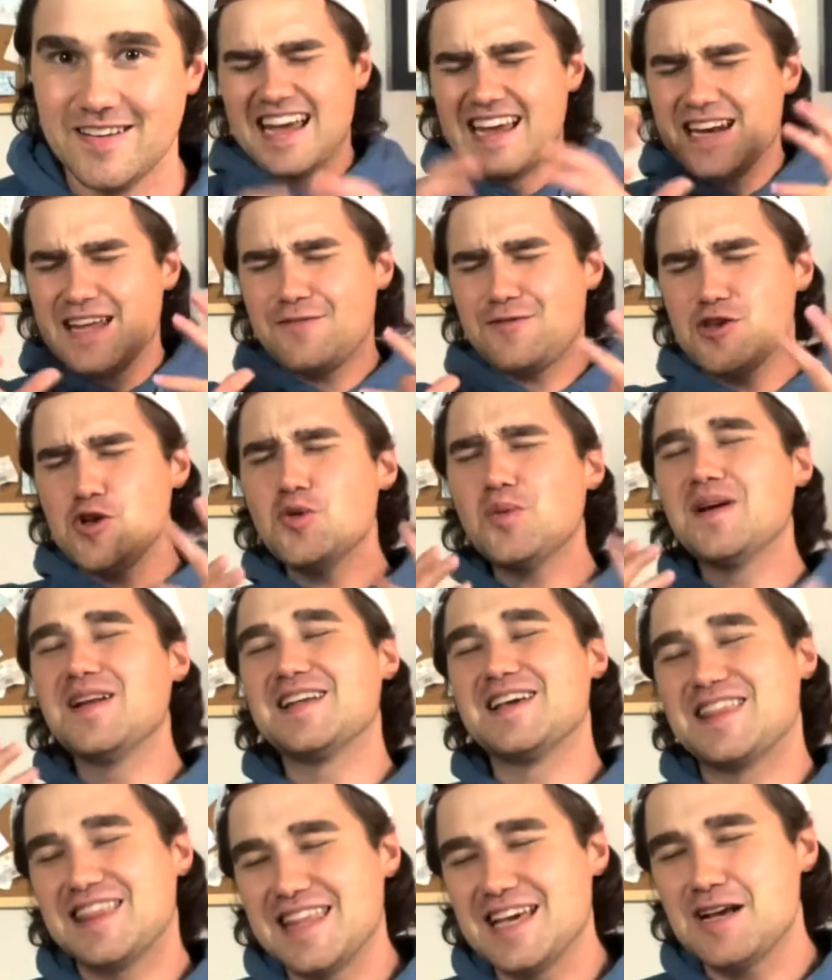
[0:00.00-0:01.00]
And if you
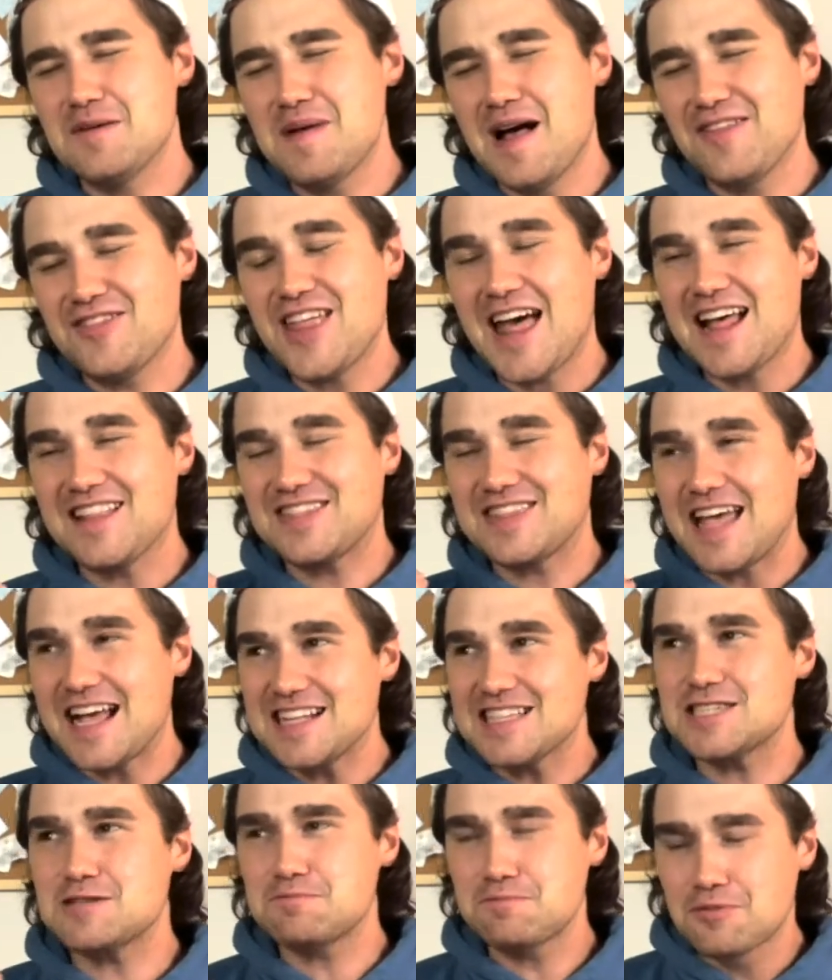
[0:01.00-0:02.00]
really think about that,
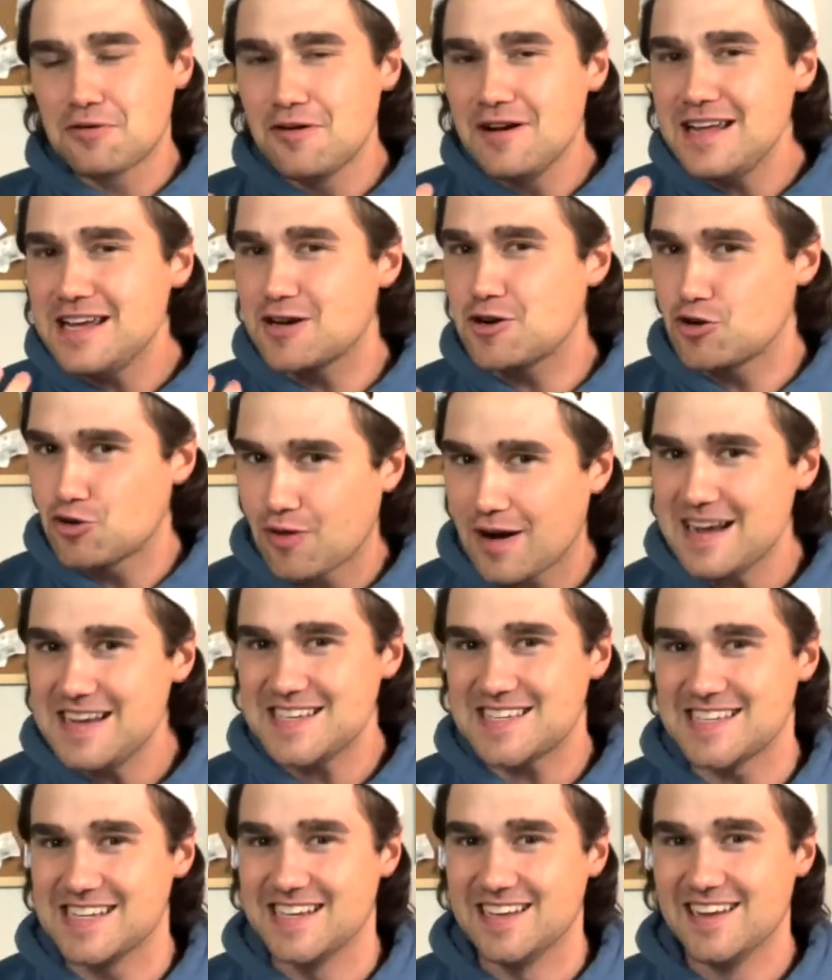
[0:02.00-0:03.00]
that's pretty
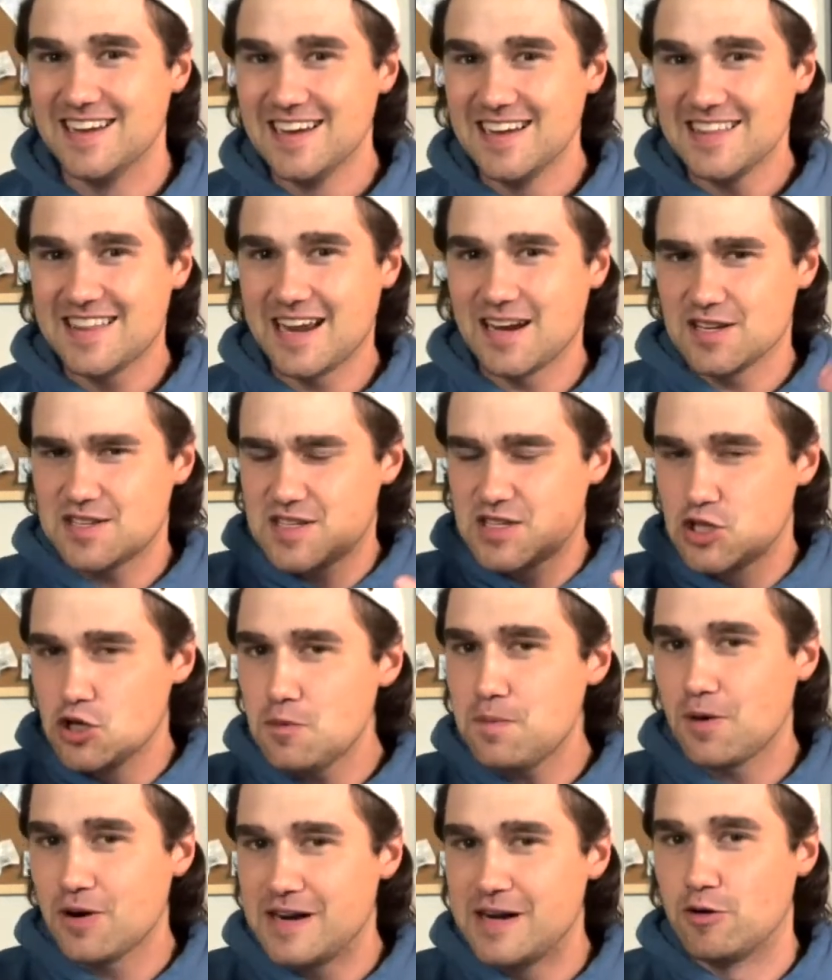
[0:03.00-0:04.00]
crazy that a
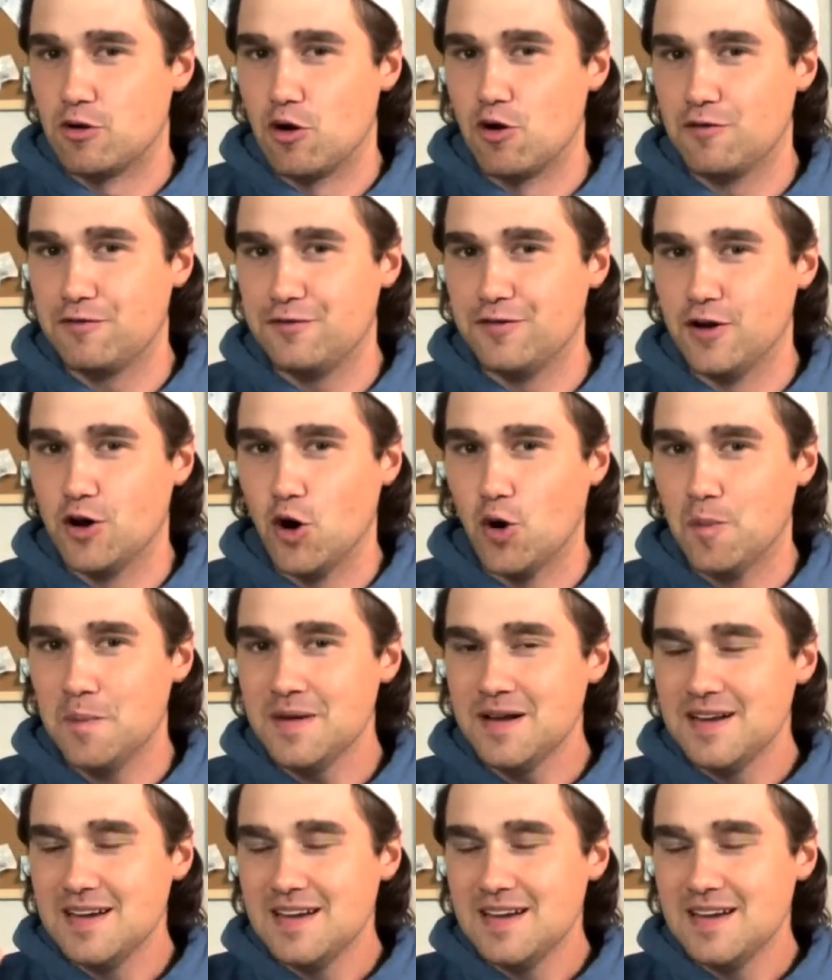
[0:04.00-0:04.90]
superhero film